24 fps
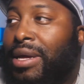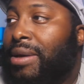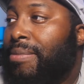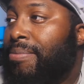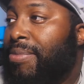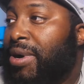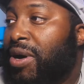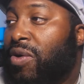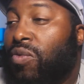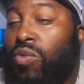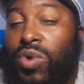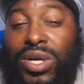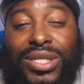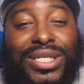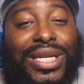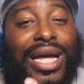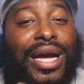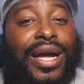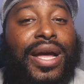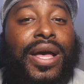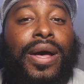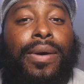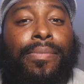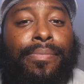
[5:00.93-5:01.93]
But once I
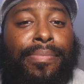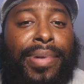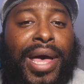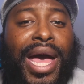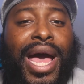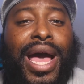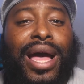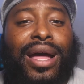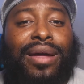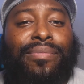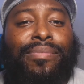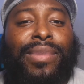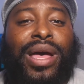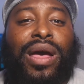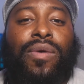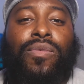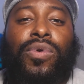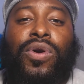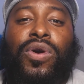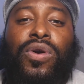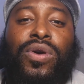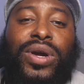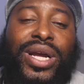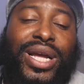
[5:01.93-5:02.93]
come back, man,
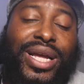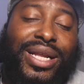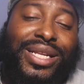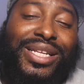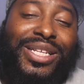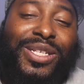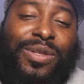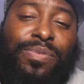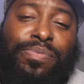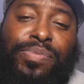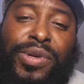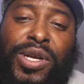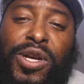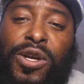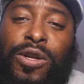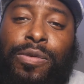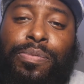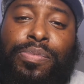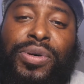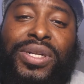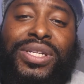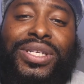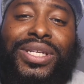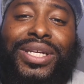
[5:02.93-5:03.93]
we're gonna get this build put